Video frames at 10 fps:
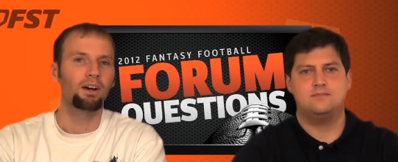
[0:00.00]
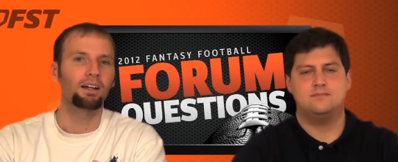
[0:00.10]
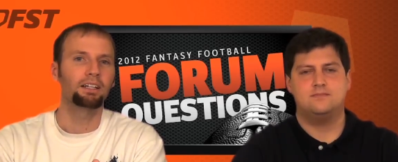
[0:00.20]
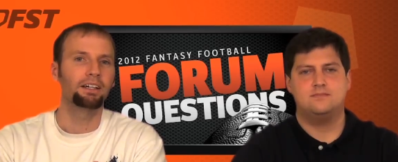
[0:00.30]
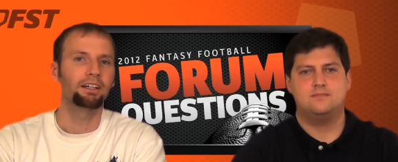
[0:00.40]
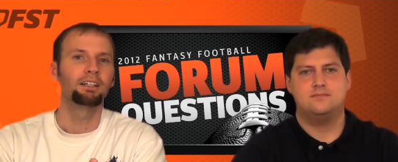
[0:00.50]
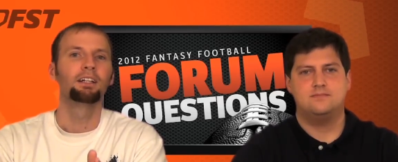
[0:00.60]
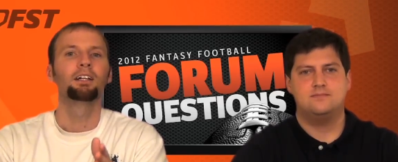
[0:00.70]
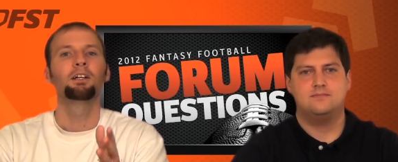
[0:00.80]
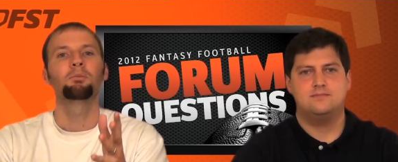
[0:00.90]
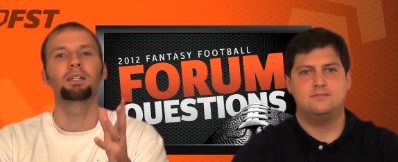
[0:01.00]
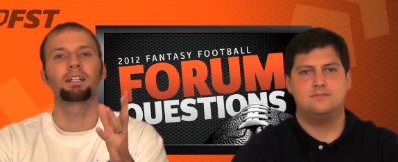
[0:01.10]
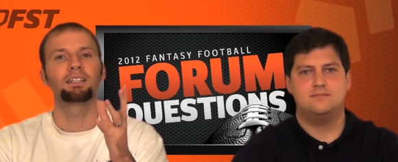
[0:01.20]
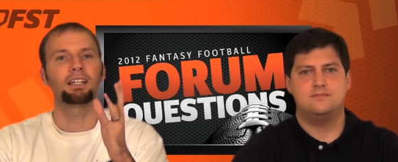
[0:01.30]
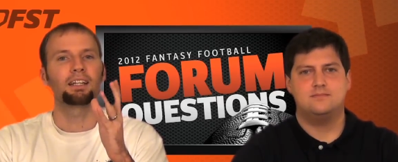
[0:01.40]
Speaker 1: on here
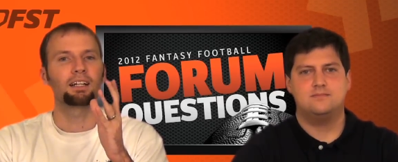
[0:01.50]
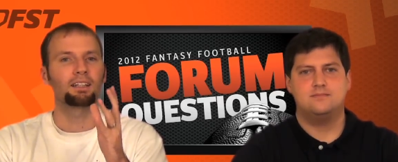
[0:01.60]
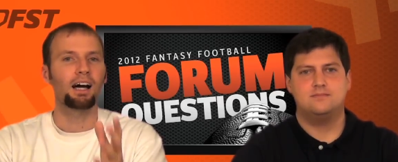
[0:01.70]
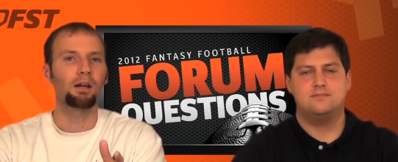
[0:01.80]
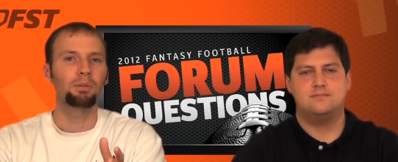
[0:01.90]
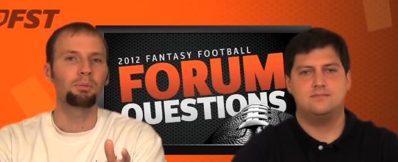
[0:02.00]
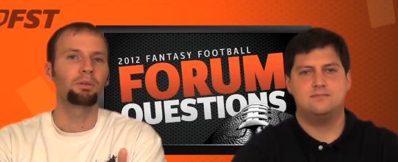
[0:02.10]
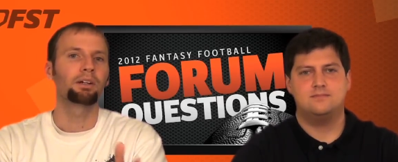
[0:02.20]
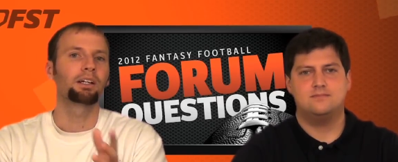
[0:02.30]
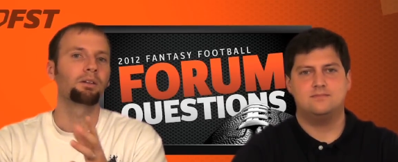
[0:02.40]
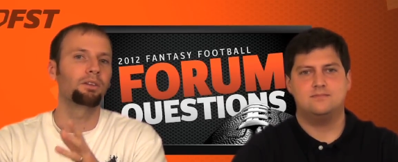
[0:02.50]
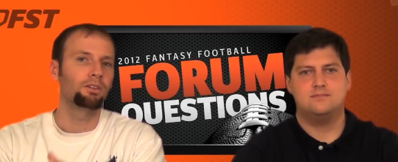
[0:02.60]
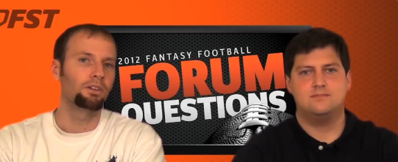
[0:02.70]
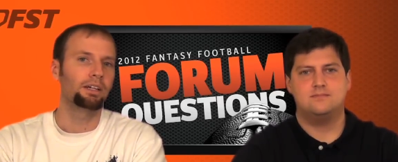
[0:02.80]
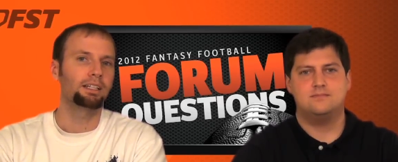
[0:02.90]
because I think a lot of people are going
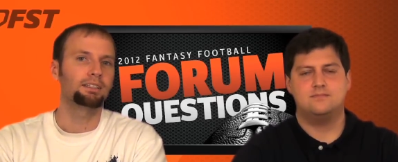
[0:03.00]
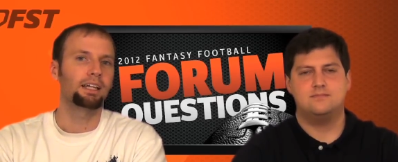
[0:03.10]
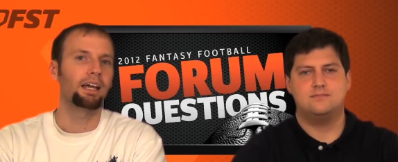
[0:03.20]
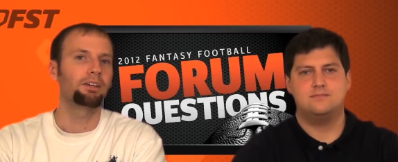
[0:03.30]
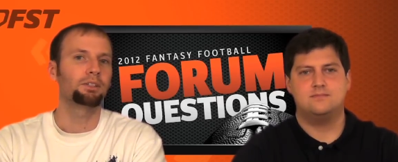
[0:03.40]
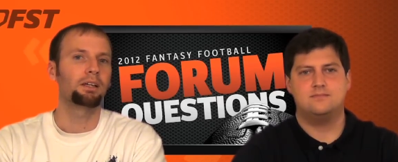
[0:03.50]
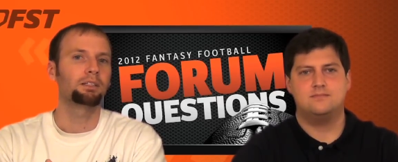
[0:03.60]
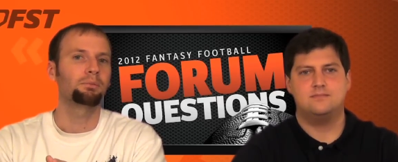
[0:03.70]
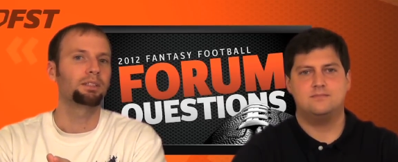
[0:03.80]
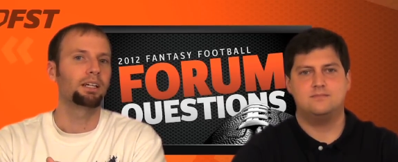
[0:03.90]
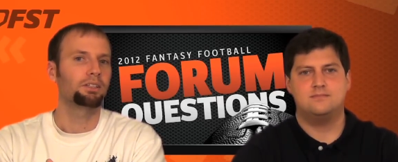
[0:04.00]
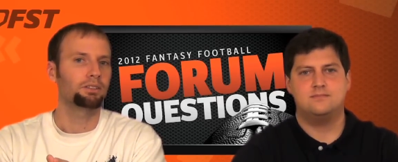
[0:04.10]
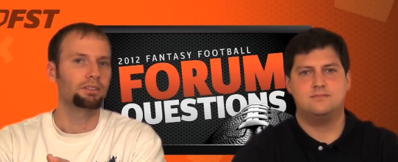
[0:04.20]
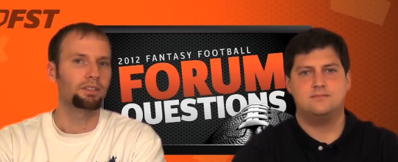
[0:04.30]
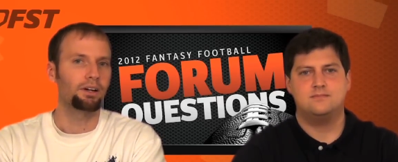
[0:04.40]
to look at Sanders as a
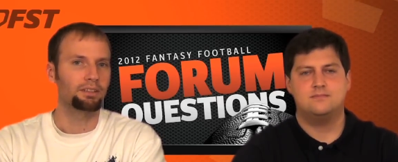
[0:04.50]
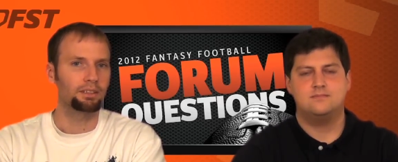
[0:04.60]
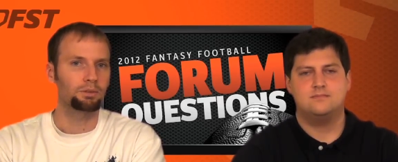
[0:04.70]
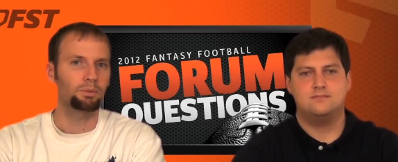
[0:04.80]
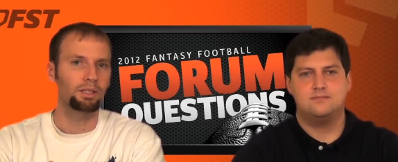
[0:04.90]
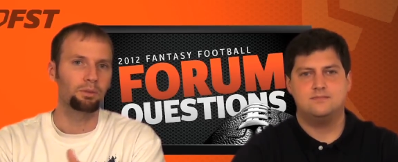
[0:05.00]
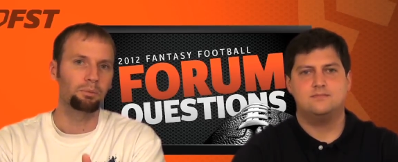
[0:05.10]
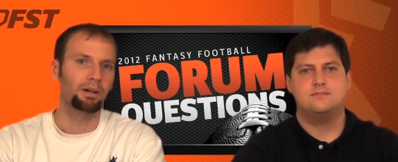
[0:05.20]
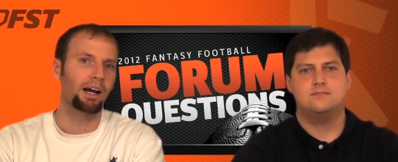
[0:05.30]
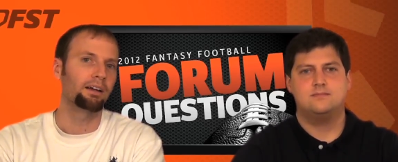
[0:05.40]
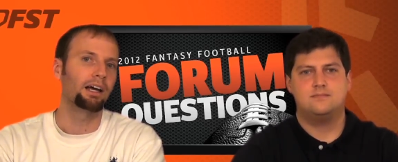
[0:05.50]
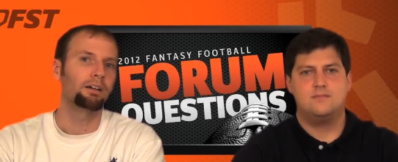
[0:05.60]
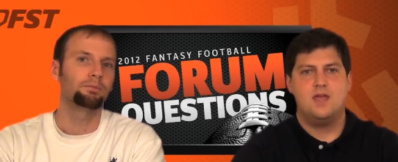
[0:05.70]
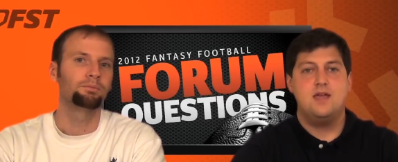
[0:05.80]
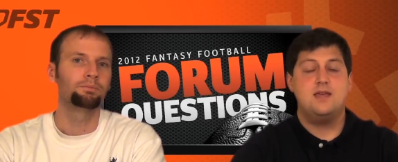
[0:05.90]
potential start this week with Brown
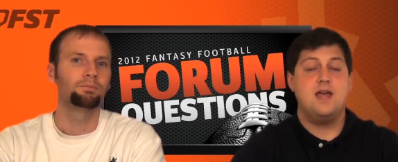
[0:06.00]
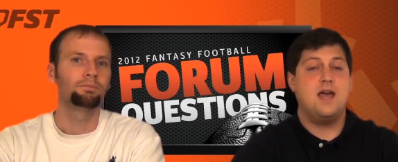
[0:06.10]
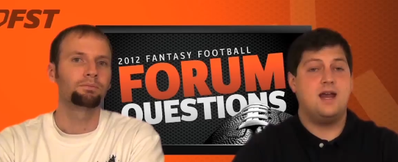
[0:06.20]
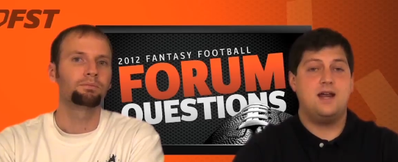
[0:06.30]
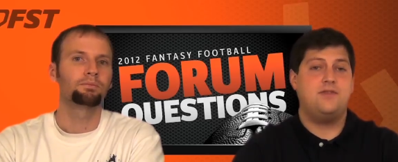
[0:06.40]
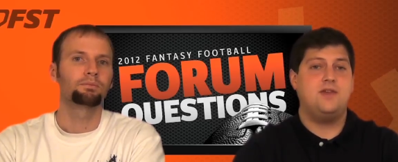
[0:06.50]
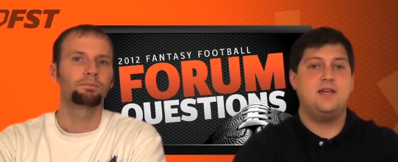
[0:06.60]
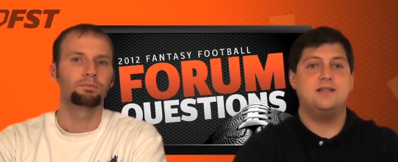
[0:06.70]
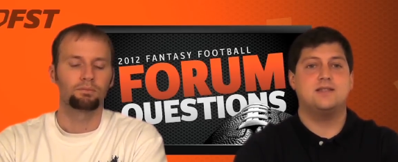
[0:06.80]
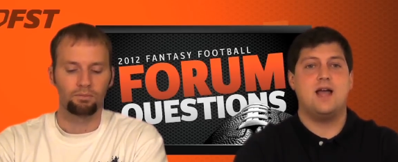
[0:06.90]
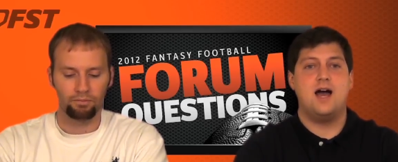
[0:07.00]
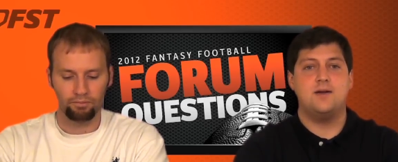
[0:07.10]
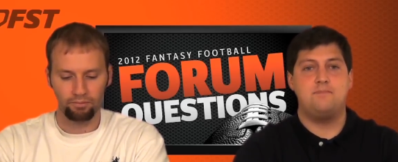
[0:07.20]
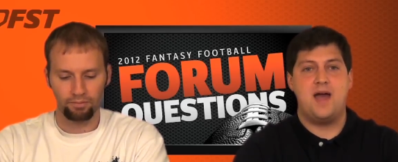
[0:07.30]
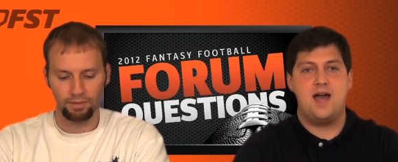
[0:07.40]
out.
Speaker 2: Yeah, and I think he's
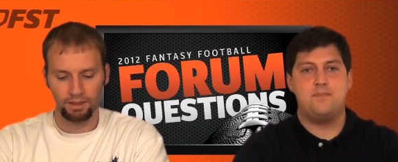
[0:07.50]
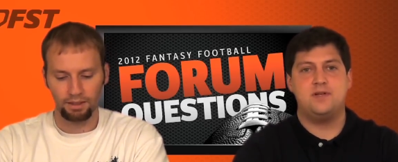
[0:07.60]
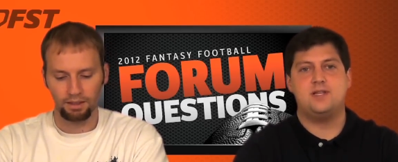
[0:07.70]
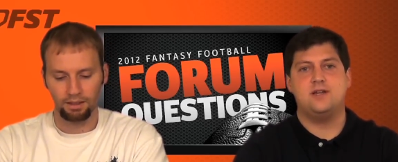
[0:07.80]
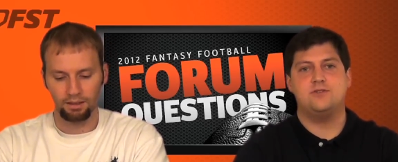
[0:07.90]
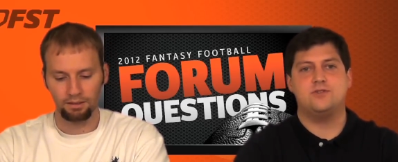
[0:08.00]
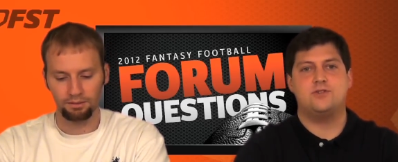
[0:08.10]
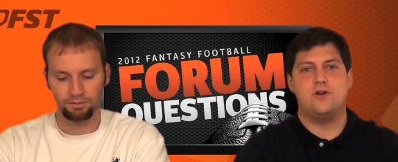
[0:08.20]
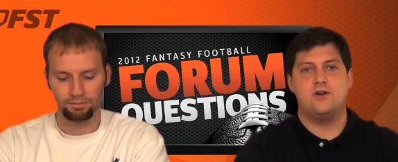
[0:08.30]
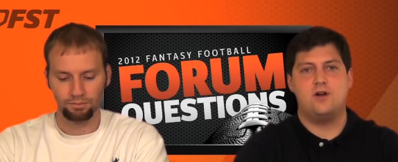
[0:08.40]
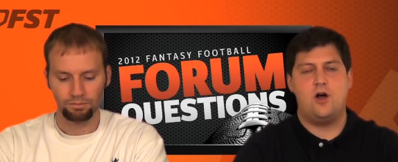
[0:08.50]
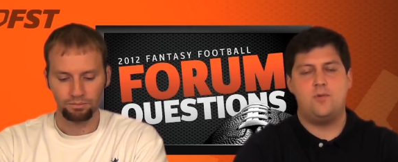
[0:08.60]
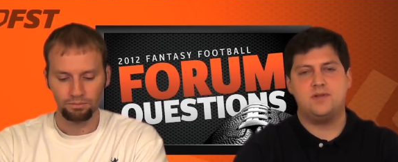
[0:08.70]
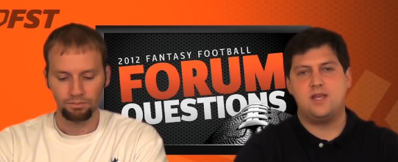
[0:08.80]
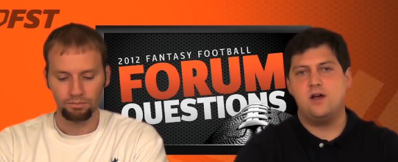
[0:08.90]
not a bad potential start at
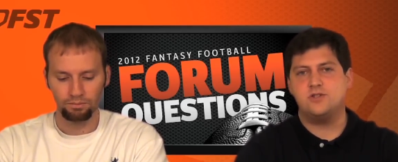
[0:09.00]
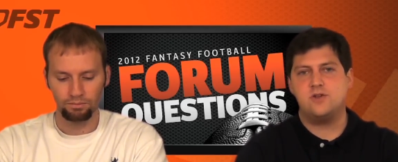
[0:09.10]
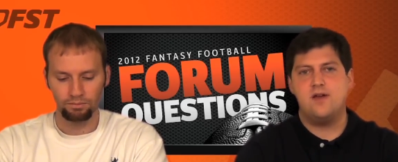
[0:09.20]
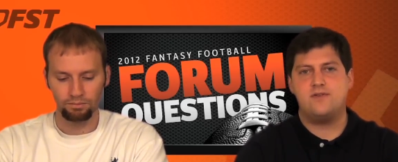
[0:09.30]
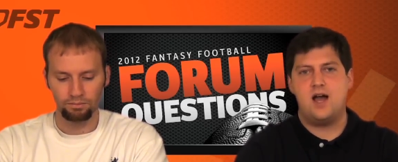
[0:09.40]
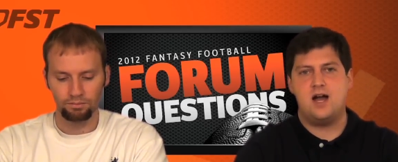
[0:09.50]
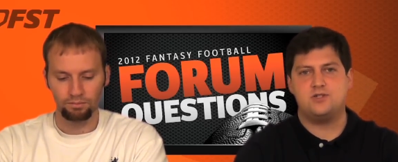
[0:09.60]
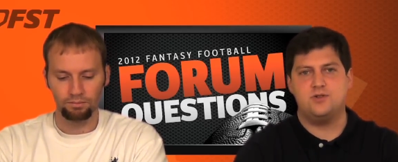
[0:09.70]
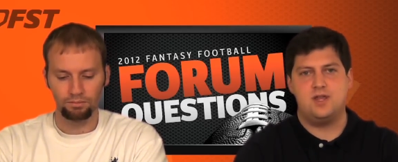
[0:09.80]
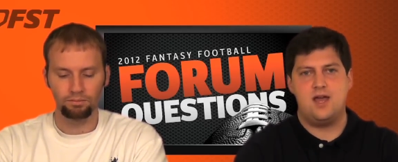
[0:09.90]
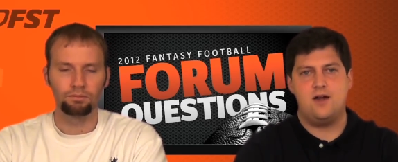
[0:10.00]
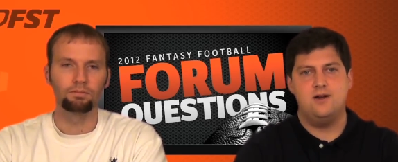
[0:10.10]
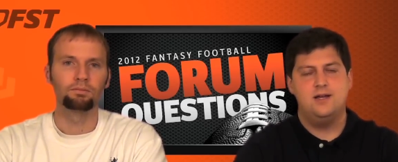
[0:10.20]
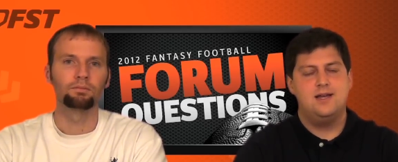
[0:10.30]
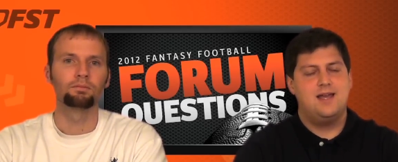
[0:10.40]
all. But they also have Cotchery
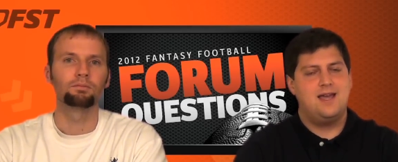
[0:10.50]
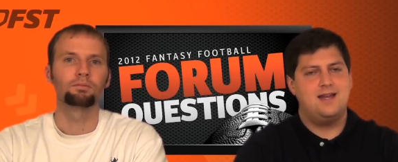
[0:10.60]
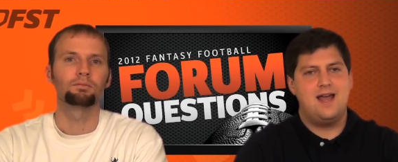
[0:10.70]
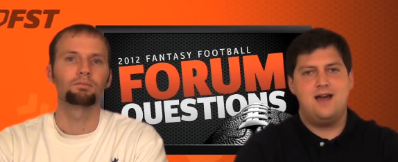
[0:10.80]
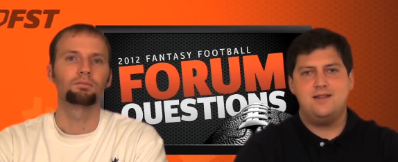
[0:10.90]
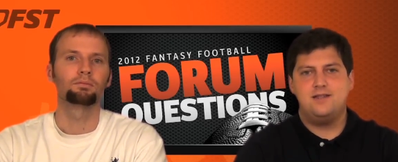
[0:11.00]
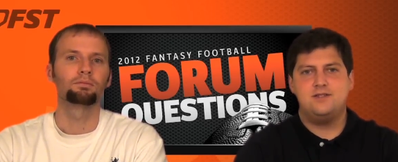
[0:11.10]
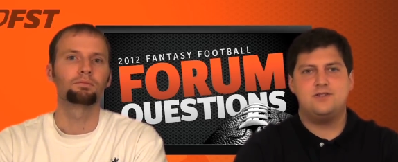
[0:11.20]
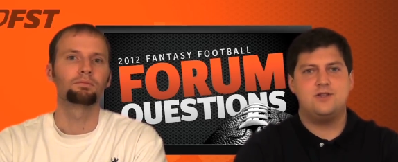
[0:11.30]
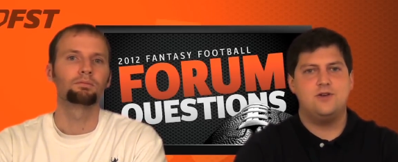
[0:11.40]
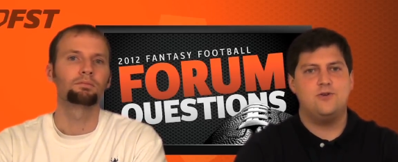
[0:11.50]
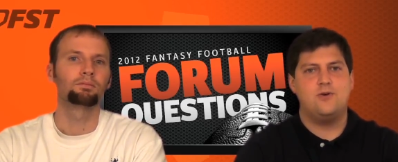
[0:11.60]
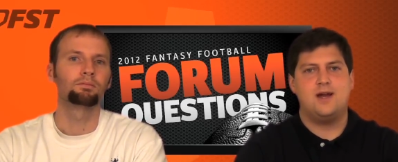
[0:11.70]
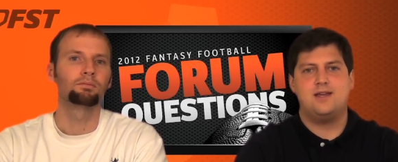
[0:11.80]
there. And out of these two,